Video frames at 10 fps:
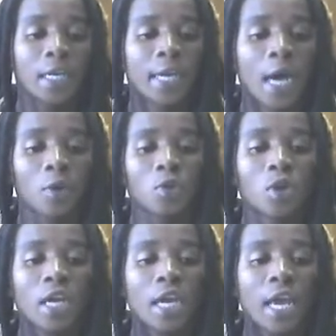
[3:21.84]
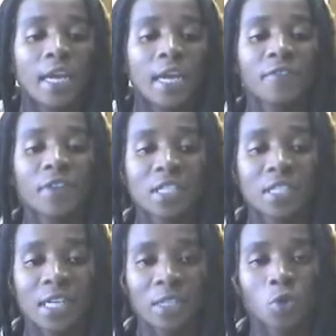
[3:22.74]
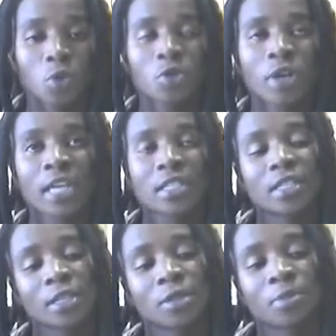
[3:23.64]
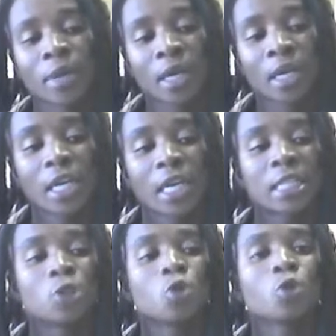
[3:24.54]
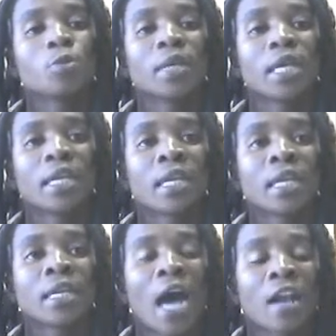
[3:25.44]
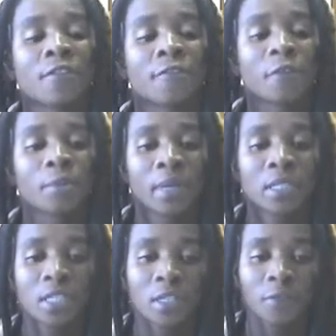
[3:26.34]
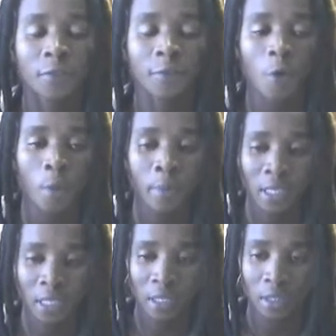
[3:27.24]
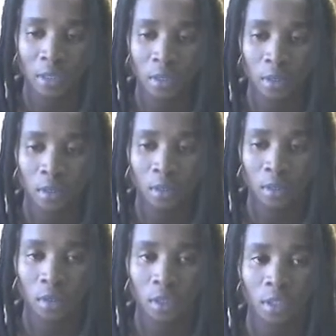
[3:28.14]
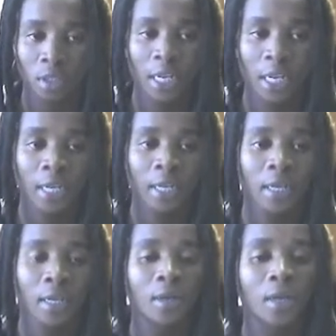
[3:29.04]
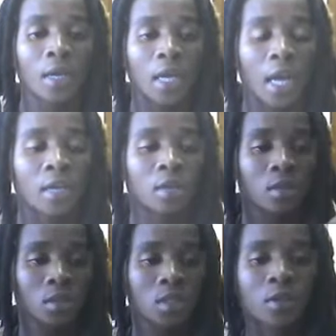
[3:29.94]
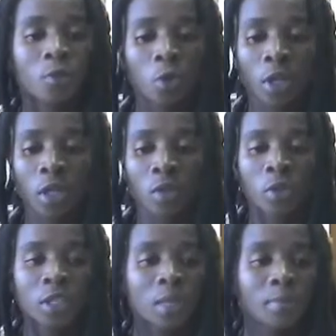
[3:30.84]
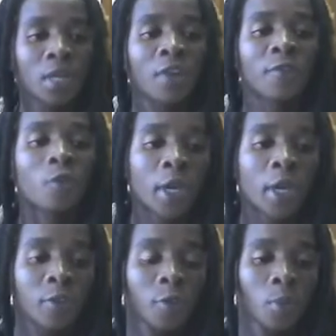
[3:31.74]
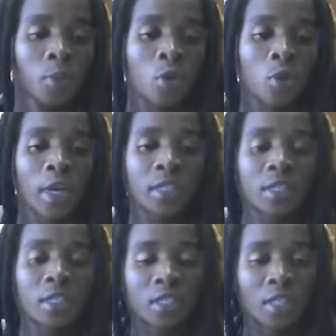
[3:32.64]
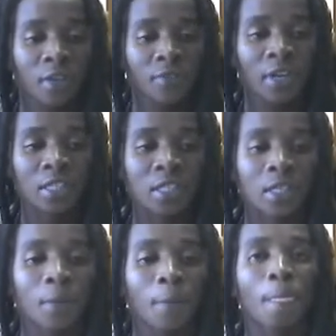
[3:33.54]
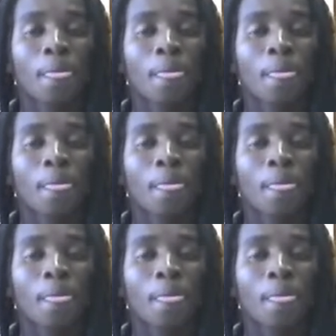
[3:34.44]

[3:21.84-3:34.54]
Now, a reference list, when you write it at the back, it should be in an alphabetical format. Is it clear? And with something I forget from your in-text referencing,